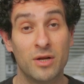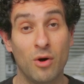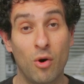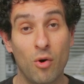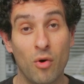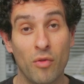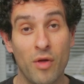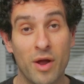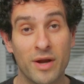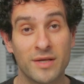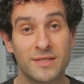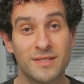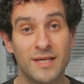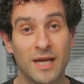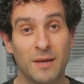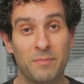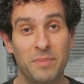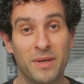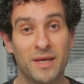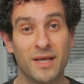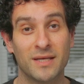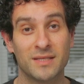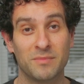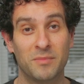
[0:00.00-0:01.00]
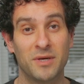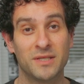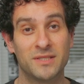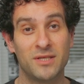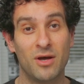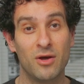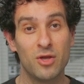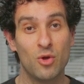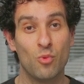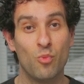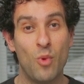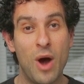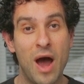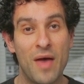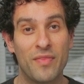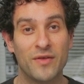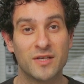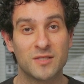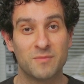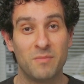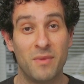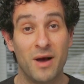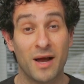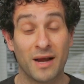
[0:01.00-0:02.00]
you need to hold on a sec because I'm gonna tell you why
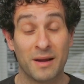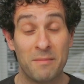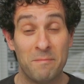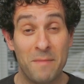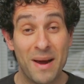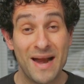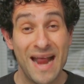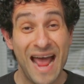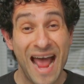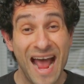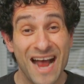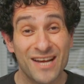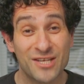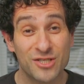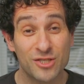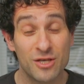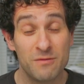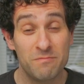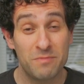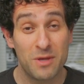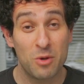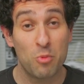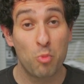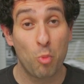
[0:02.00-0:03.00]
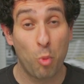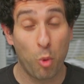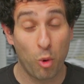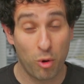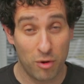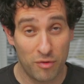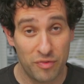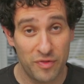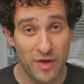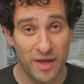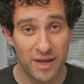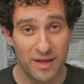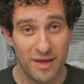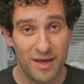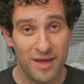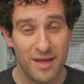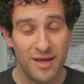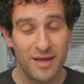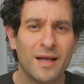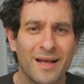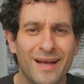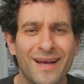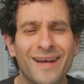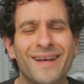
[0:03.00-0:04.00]
this mug might actually be worth it.
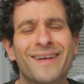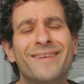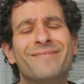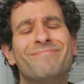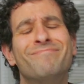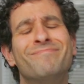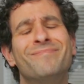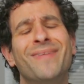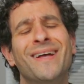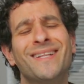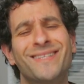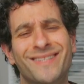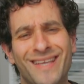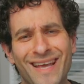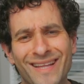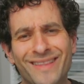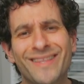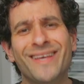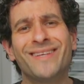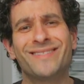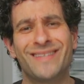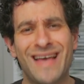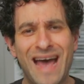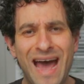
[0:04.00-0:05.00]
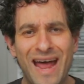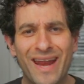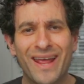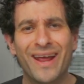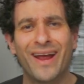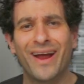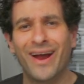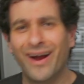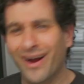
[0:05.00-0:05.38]
Let's get these out